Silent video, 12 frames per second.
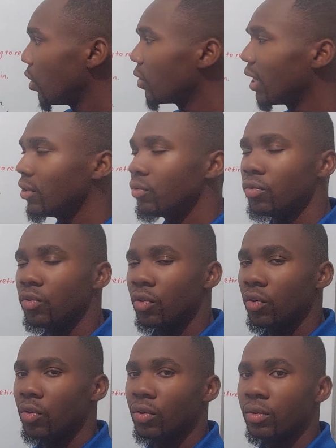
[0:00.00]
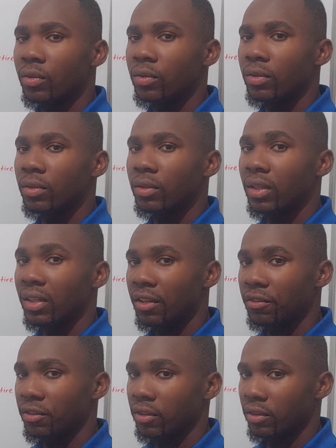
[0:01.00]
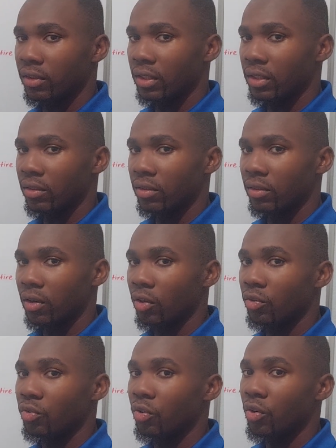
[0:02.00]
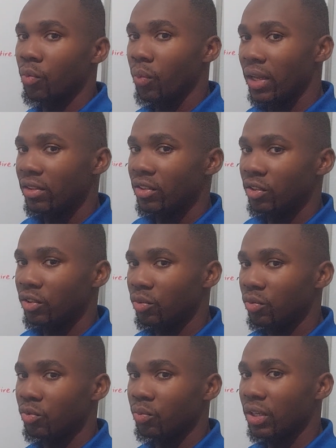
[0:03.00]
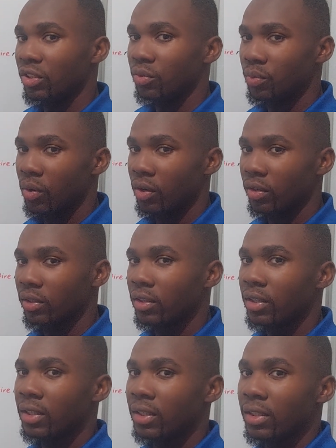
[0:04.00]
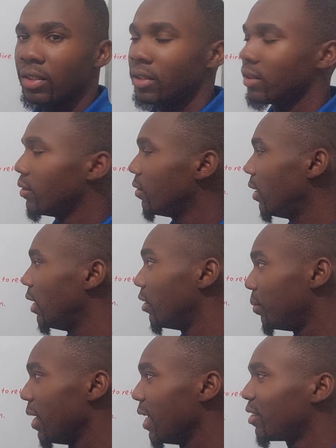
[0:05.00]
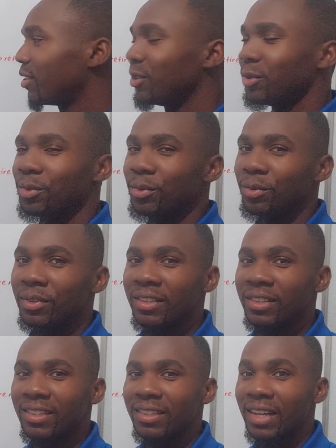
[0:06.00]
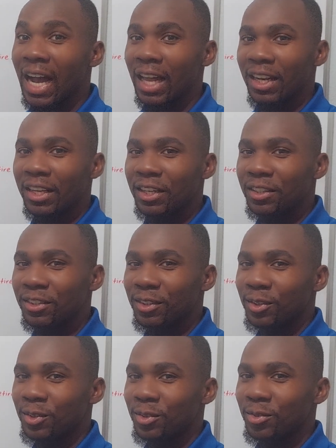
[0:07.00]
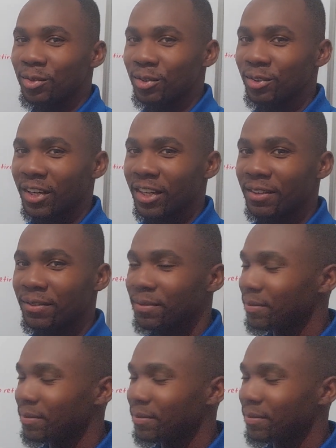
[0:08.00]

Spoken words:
now that you know the differences, or you know when to use which one, it's best to adhere to those rules, right?